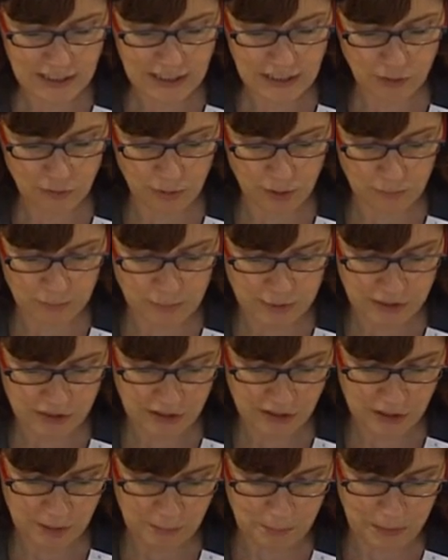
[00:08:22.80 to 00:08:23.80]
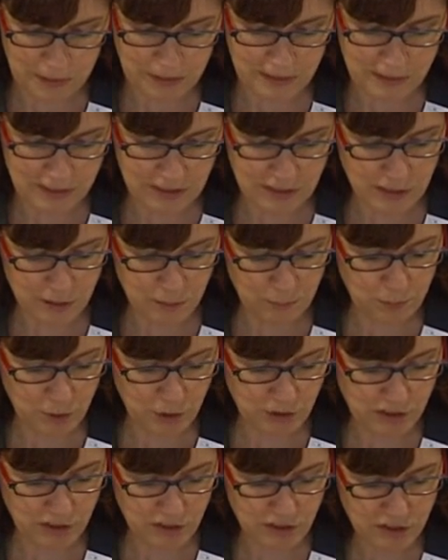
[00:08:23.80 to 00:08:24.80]
equal participants in the
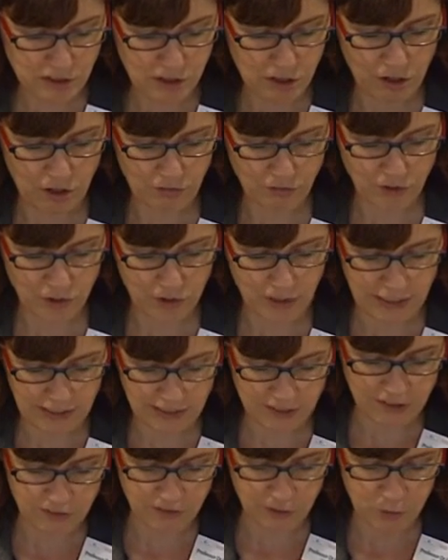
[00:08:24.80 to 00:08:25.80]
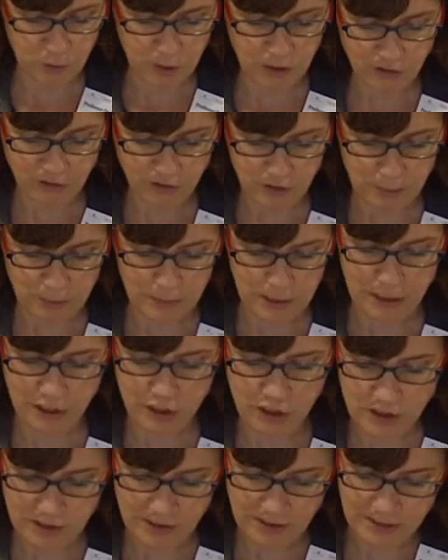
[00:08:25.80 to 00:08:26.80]
process of collective will
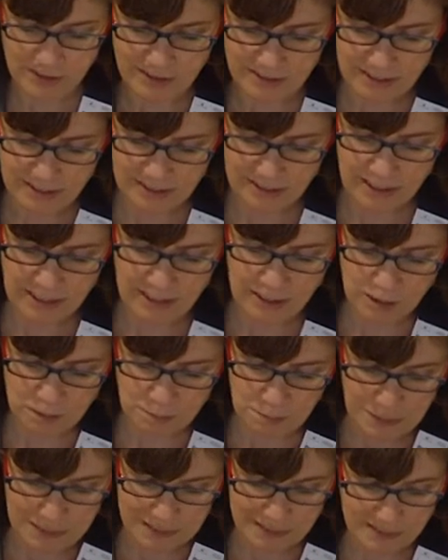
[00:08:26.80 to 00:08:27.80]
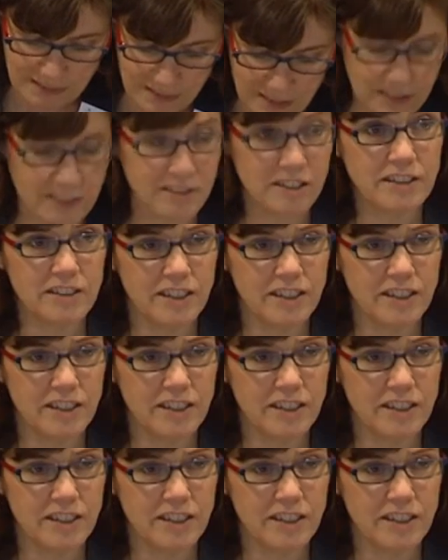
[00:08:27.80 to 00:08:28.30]
formation that takes place at the